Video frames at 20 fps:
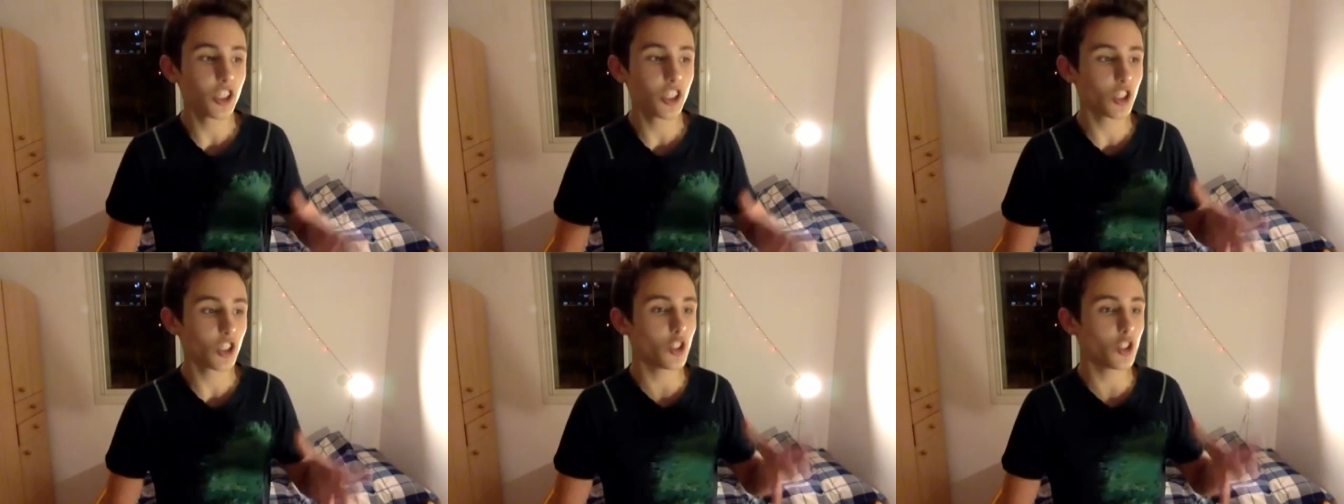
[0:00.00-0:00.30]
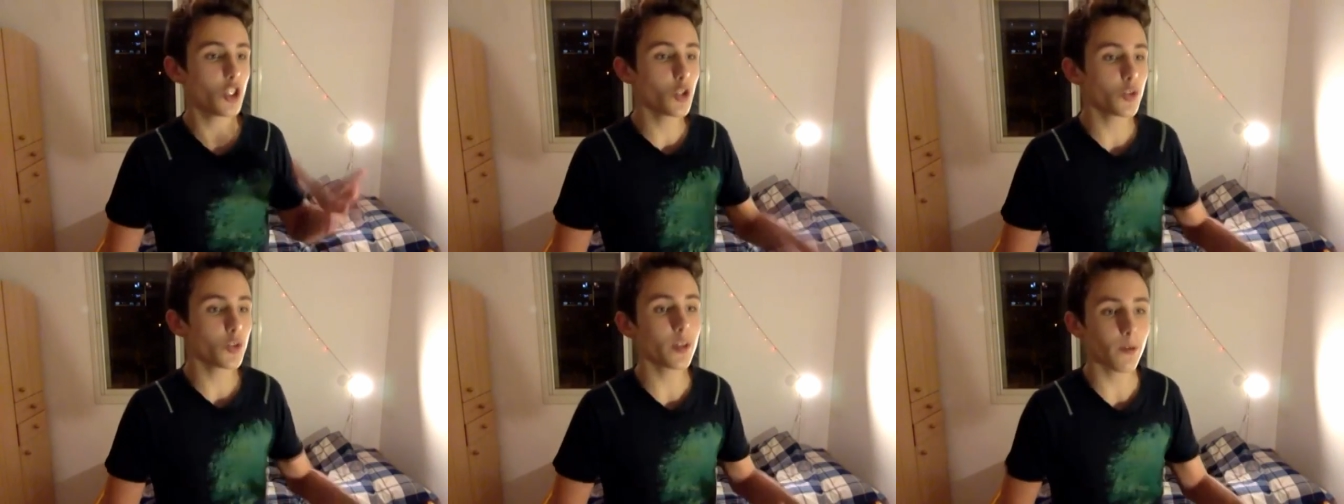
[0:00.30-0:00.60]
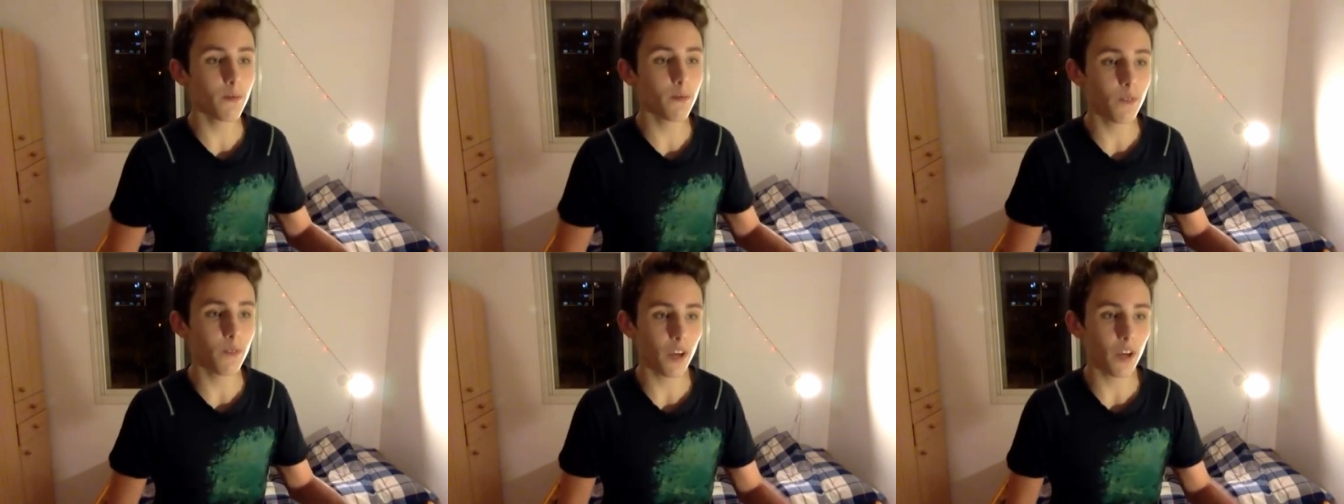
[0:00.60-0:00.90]
to do
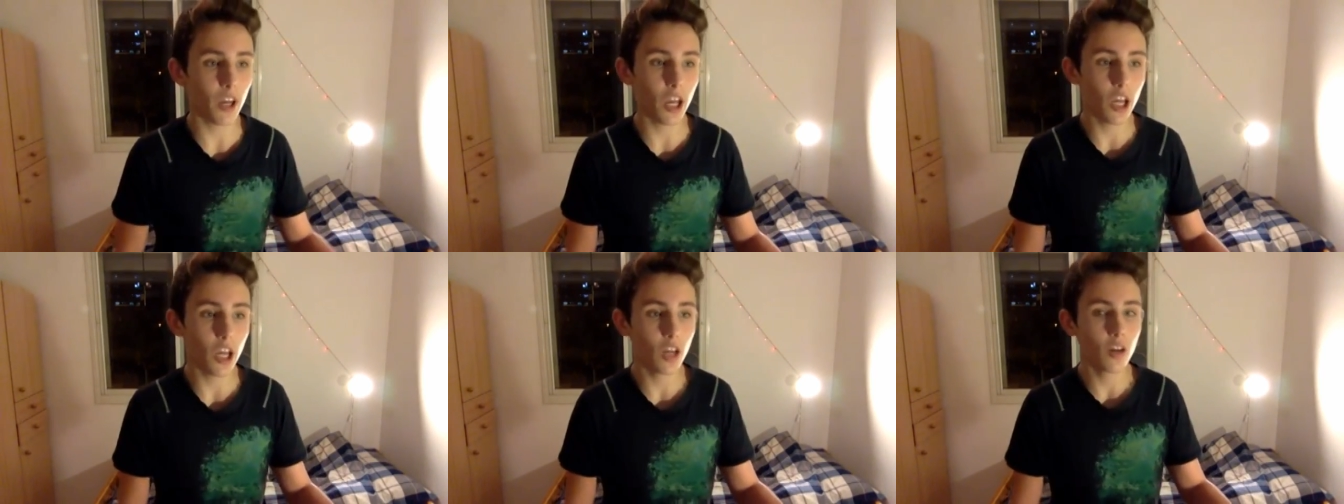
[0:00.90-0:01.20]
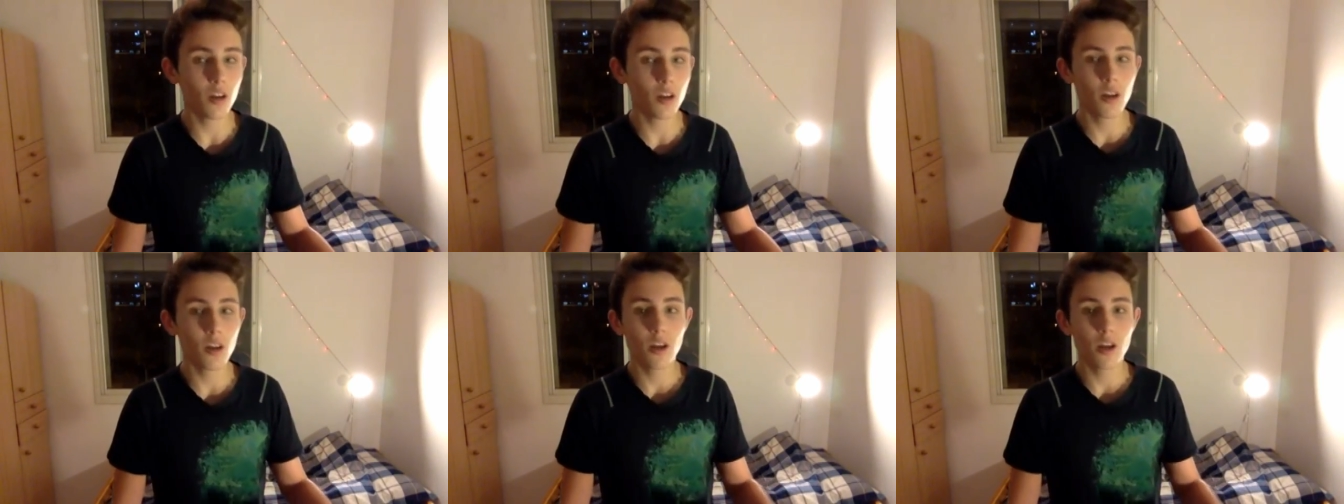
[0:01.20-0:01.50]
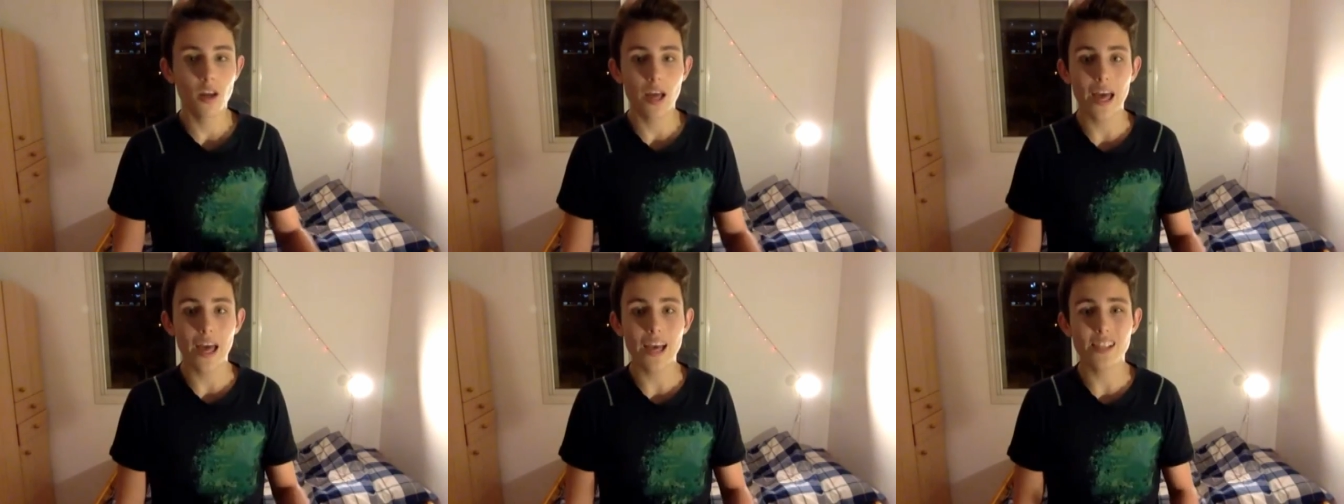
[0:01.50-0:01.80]
something
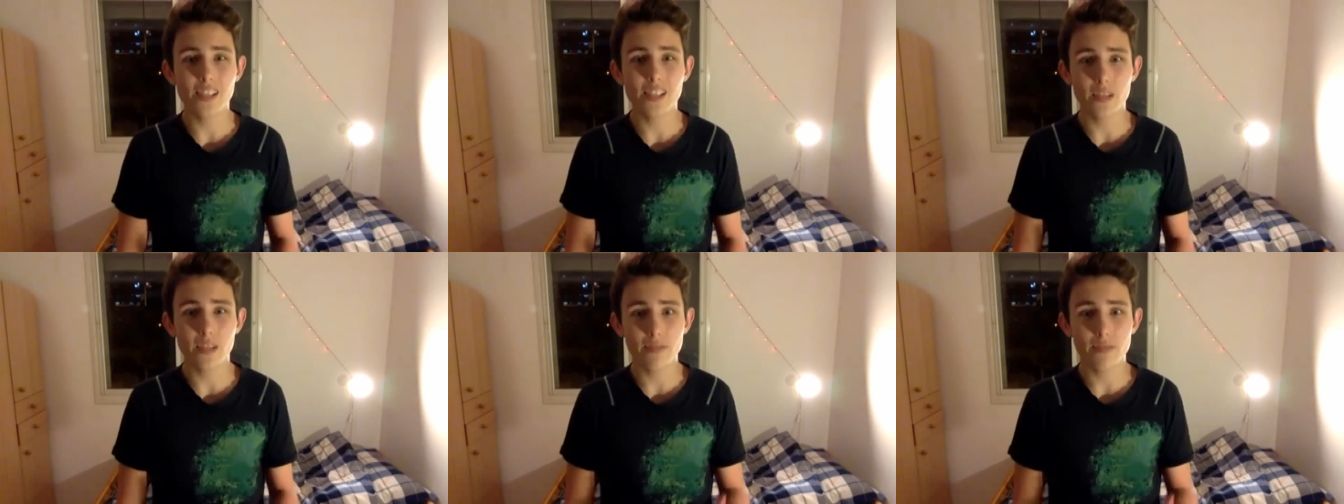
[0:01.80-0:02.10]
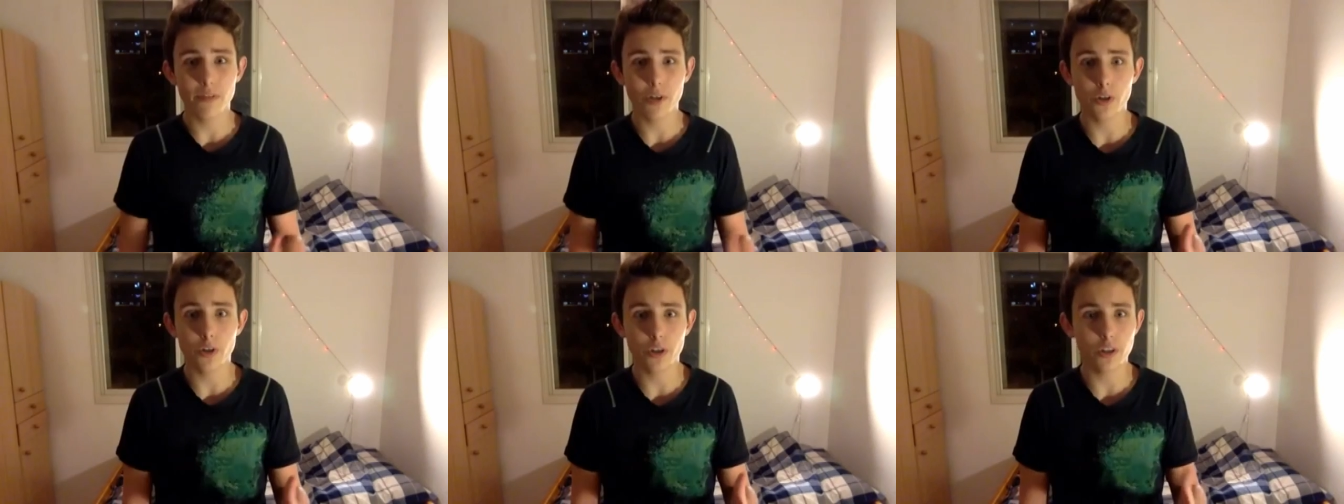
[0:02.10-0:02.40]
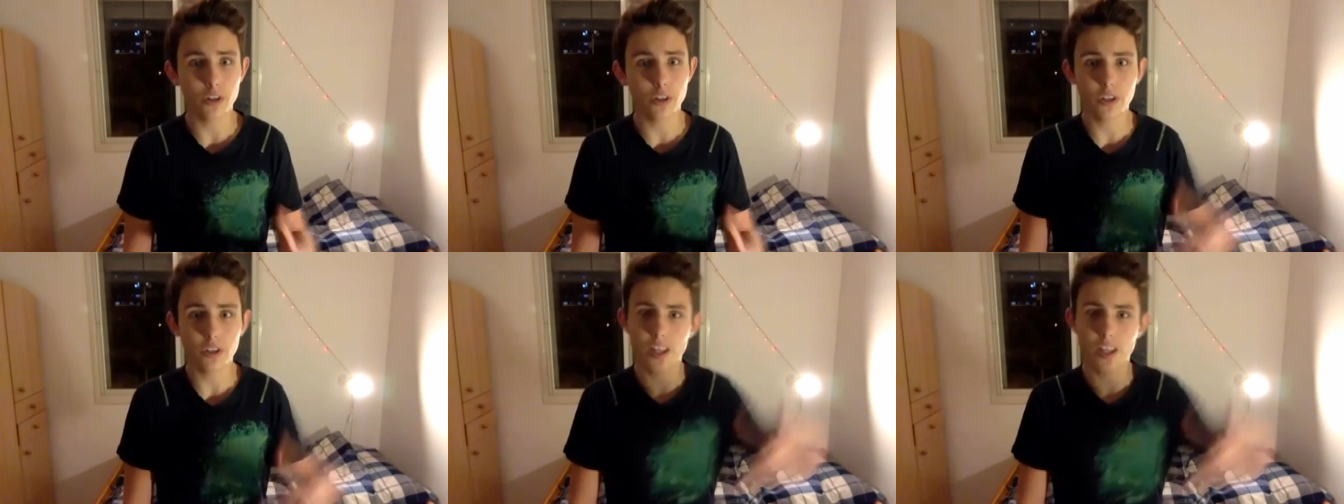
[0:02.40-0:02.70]
as if
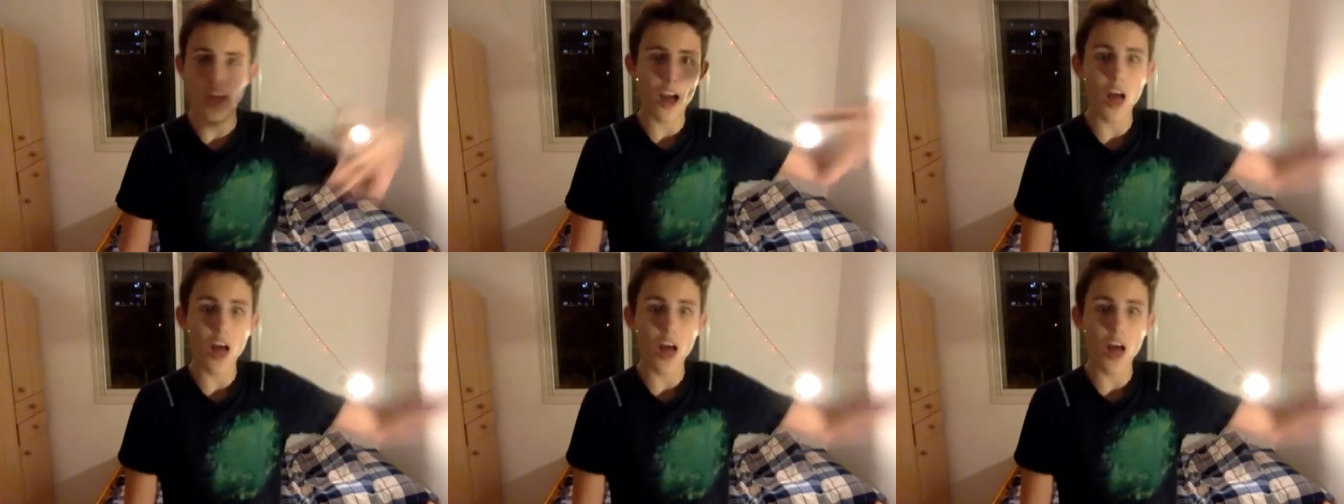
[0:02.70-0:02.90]
you're the